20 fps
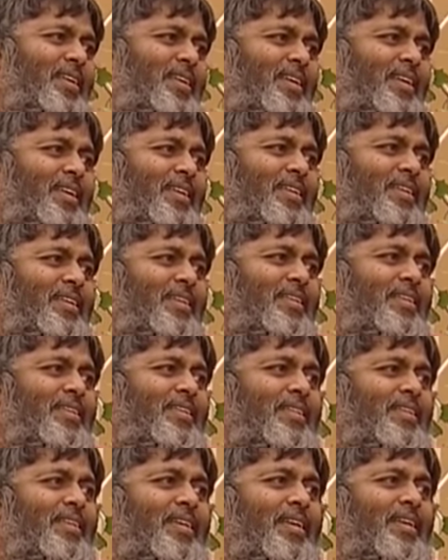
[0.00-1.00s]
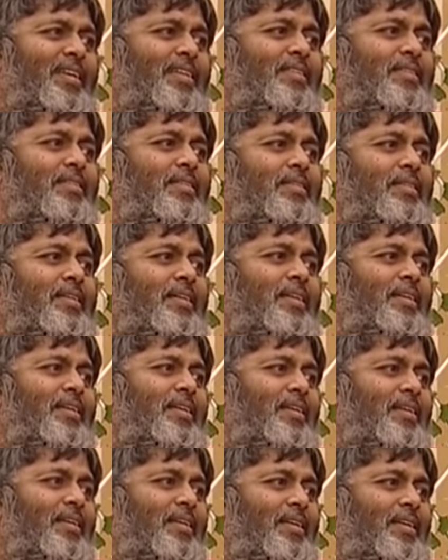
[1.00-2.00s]
and they can see
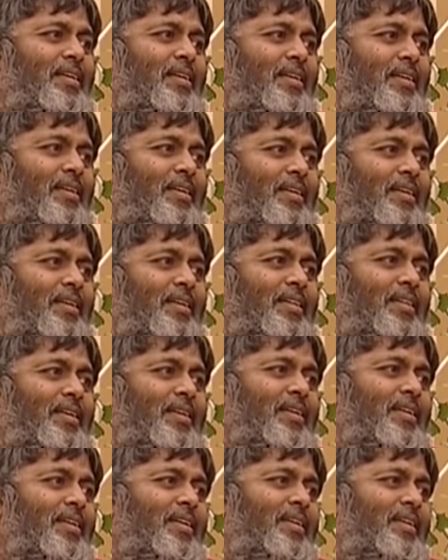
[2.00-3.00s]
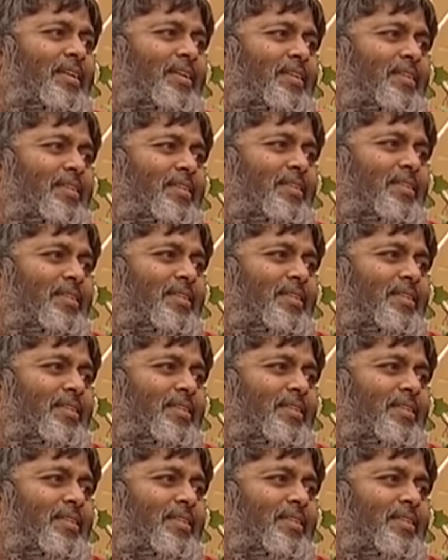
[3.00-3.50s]
and they can lead